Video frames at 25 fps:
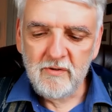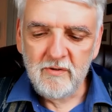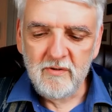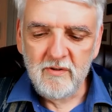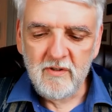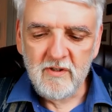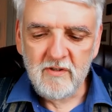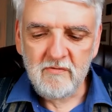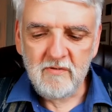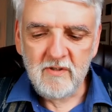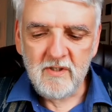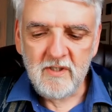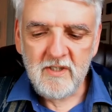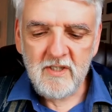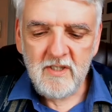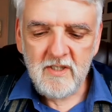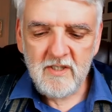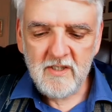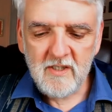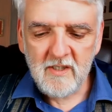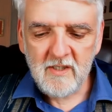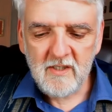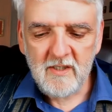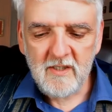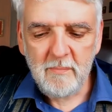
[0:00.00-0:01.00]
on
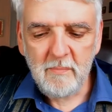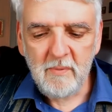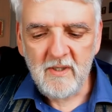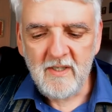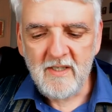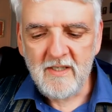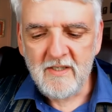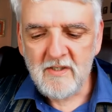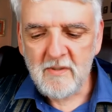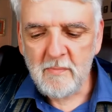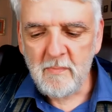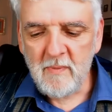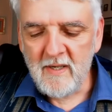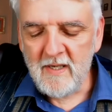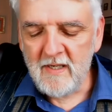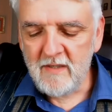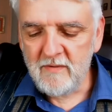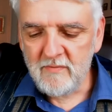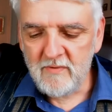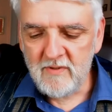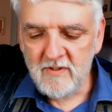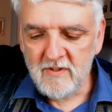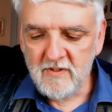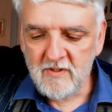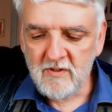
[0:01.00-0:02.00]
strategically placed
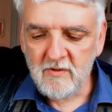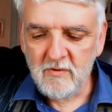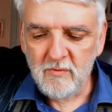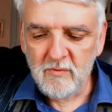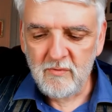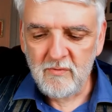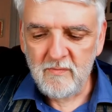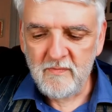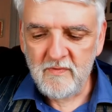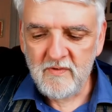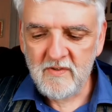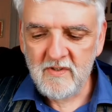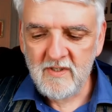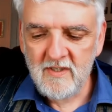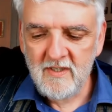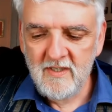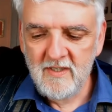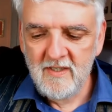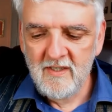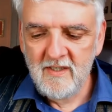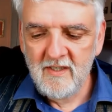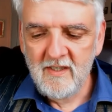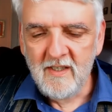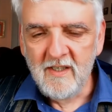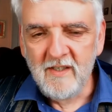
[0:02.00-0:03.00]
paraffin stoves,
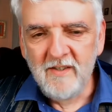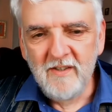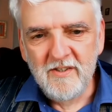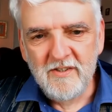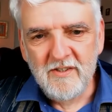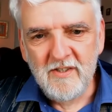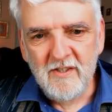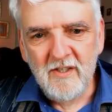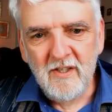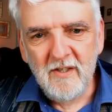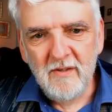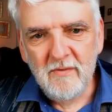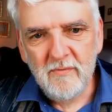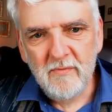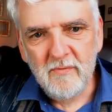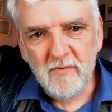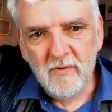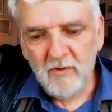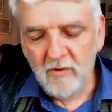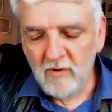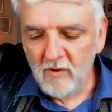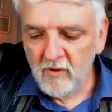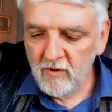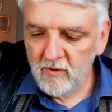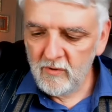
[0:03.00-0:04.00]
and there's enough for
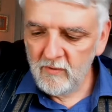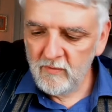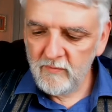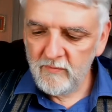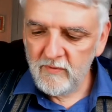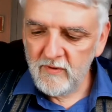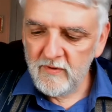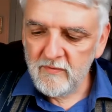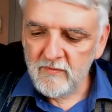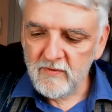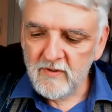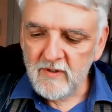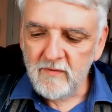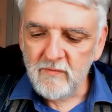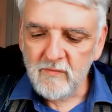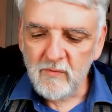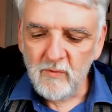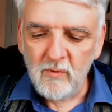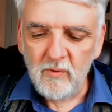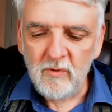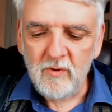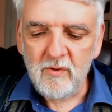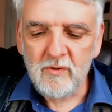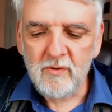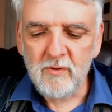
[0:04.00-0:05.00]
all 50
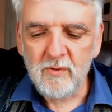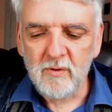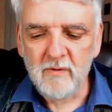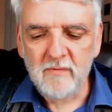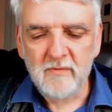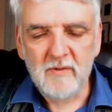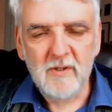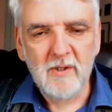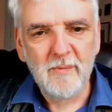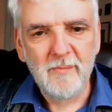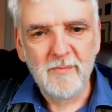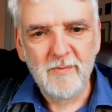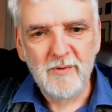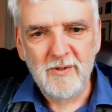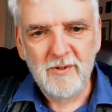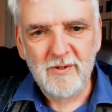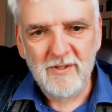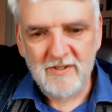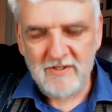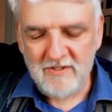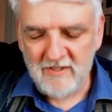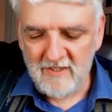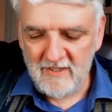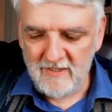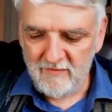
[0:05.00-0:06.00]
folk who have come to the
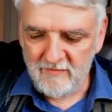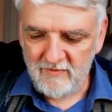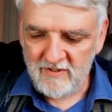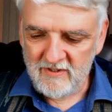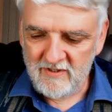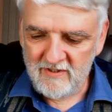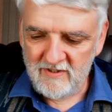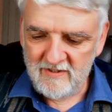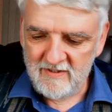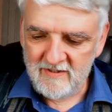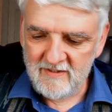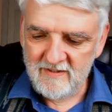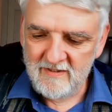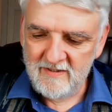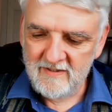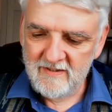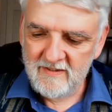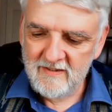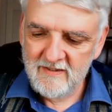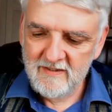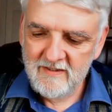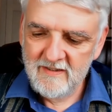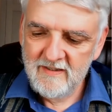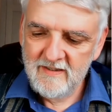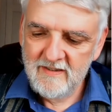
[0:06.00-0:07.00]
service.
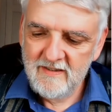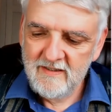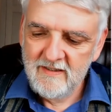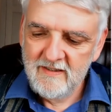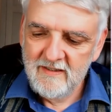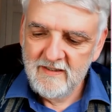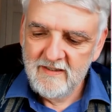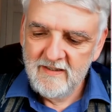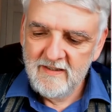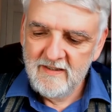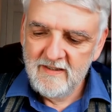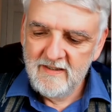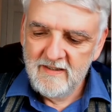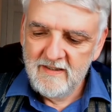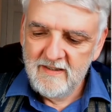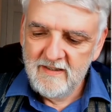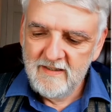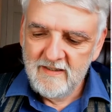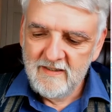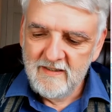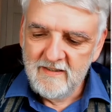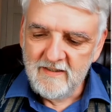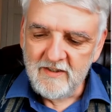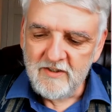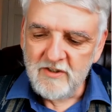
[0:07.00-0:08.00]

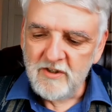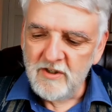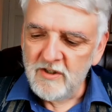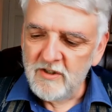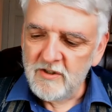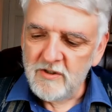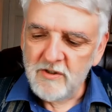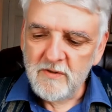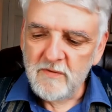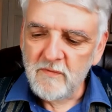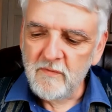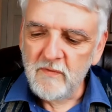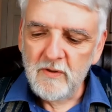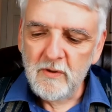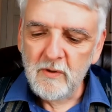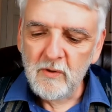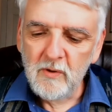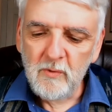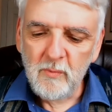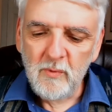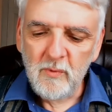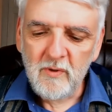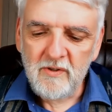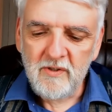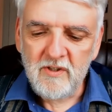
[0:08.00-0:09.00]
The church is
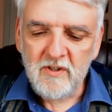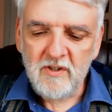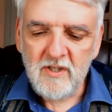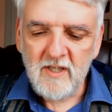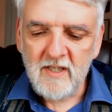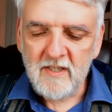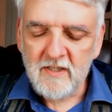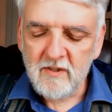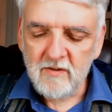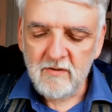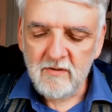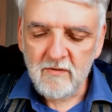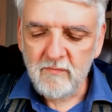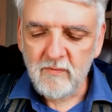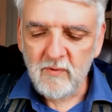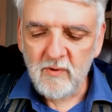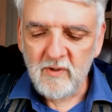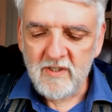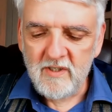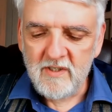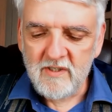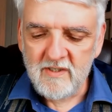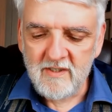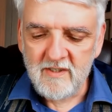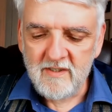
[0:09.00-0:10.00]
filled with the chatter of
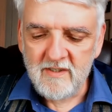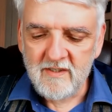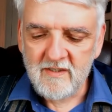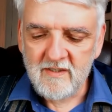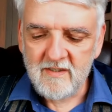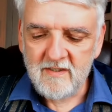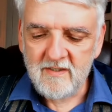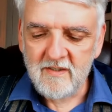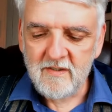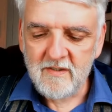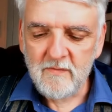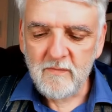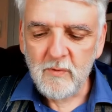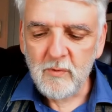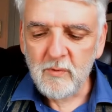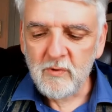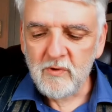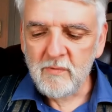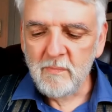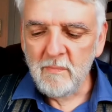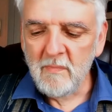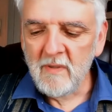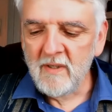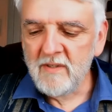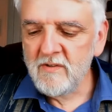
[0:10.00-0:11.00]
voices as
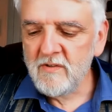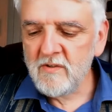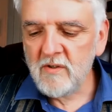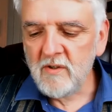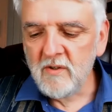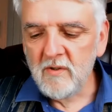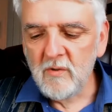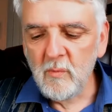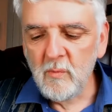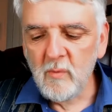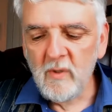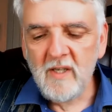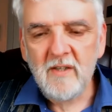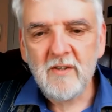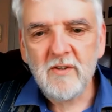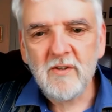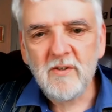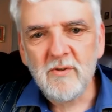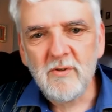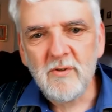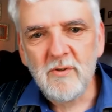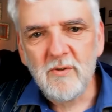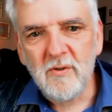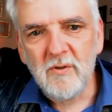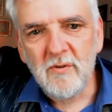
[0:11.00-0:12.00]
folks munch their way
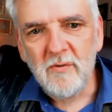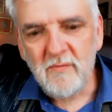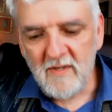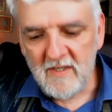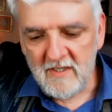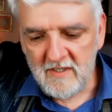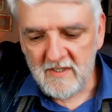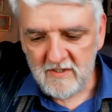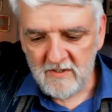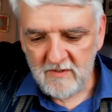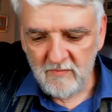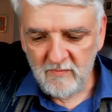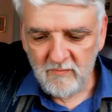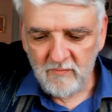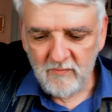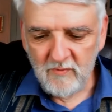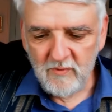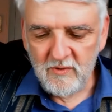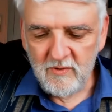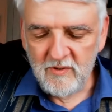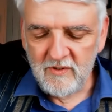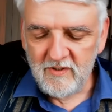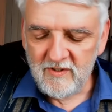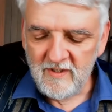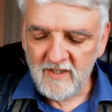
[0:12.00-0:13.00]
through the festive
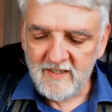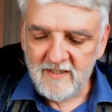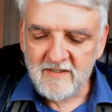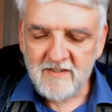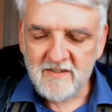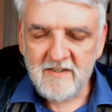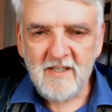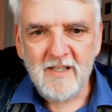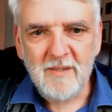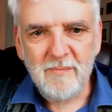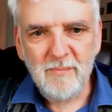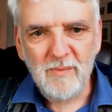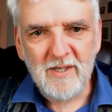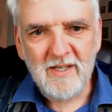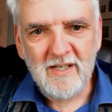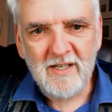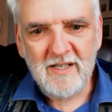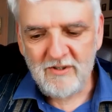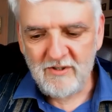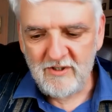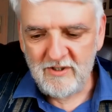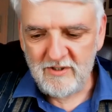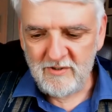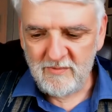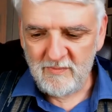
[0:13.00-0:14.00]
food, then say Merry
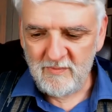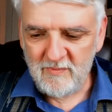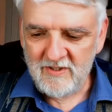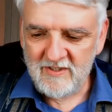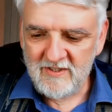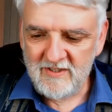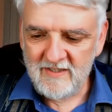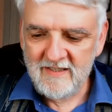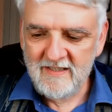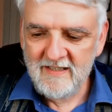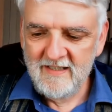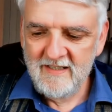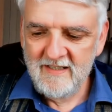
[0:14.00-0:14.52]
Christmas,